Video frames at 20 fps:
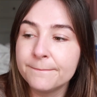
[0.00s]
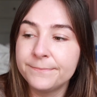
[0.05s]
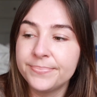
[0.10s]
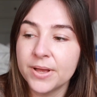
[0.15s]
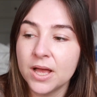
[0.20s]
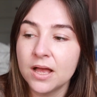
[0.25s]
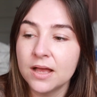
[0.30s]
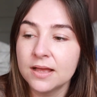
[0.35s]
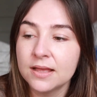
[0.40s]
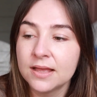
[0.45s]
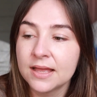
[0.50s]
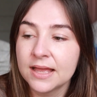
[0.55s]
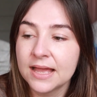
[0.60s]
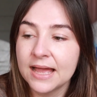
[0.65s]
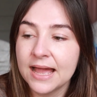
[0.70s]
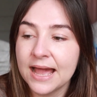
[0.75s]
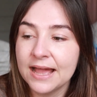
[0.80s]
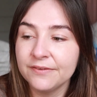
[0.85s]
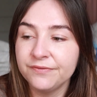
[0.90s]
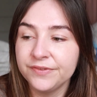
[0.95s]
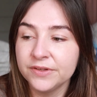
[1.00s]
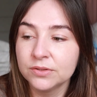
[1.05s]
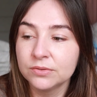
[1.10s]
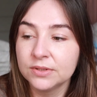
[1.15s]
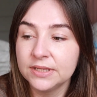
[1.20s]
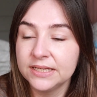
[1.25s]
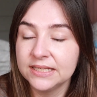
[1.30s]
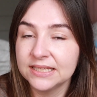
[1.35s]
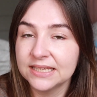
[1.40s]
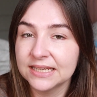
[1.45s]
But I feel
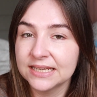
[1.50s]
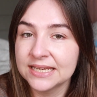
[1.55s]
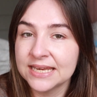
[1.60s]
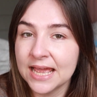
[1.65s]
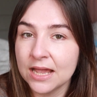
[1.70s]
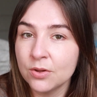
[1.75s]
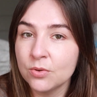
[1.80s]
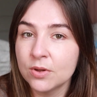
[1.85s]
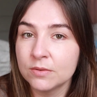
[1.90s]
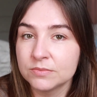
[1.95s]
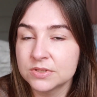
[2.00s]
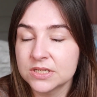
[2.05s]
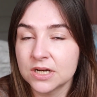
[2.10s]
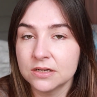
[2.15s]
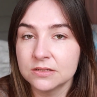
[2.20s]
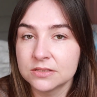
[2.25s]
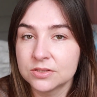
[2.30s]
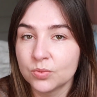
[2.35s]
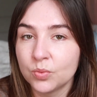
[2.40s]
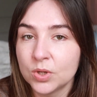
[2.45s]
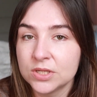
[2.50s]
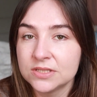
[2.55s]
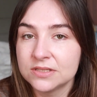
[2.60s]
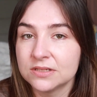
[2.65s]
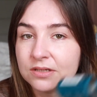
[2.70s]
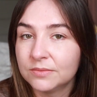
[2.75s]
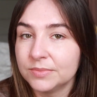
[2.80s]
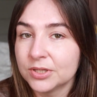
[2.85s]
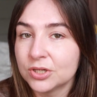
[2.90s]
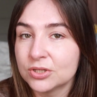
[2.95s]
like now I'm starting to
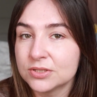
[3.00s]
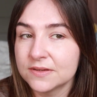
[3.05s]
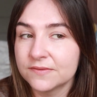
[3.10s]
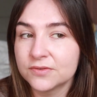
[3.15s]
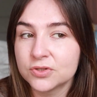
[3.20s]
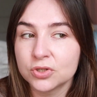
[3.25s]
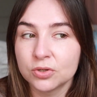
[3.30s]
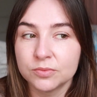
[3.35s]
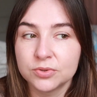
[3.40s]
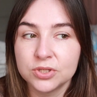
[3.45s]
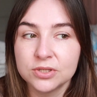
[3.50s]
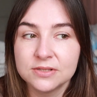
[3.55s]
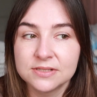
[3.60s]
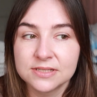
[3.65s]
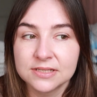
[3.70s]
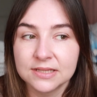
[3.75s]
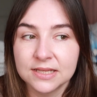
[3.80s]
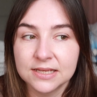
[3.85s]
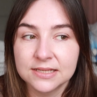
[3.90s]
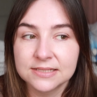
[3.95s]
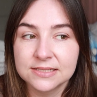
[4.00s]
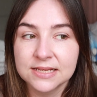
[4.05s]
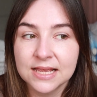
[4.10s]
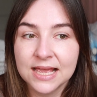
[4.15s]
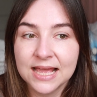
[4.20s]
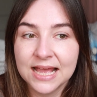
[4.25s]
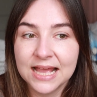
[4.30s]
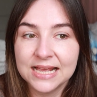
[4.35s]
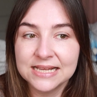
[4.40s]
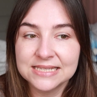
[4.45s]
wonder, because I've stopped using this,
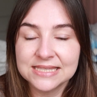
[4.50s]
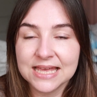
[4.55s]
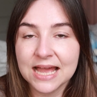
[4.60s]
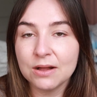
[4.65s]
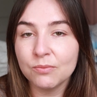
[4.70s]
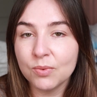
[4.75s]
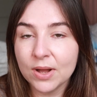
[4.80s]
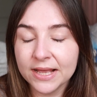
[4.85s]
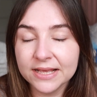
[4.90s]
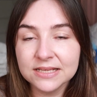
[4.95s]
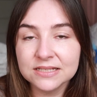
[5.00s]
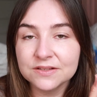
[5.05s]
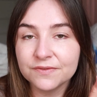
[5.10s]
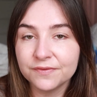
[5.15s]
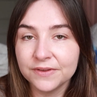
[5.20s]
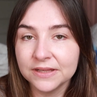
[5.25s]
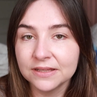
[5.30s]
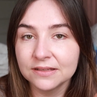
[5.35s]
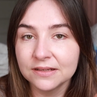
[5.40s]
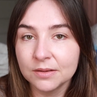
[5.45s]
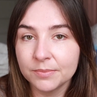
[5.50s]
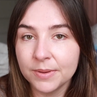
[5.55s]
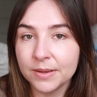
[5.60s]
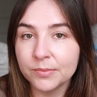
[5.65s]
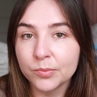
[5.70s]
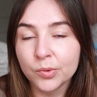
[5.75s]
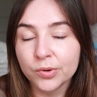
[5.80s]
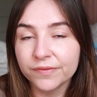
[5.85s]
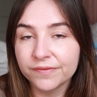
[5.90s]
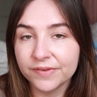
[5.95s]
is that why it's feeling a
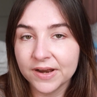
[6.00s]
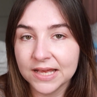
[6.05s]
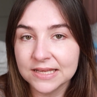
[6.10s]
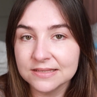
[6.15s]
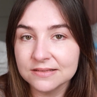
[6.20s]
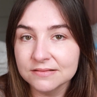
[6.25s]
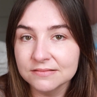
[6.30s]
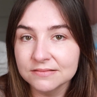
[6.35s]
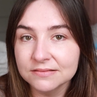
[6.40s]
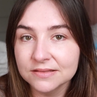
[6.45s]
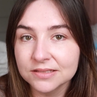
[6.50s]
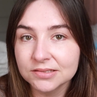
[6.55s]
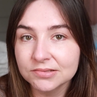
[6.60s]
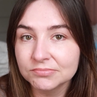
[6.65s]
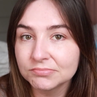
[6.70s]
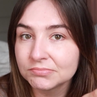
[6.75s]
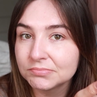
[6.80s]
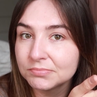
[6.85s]
bit more frazzled?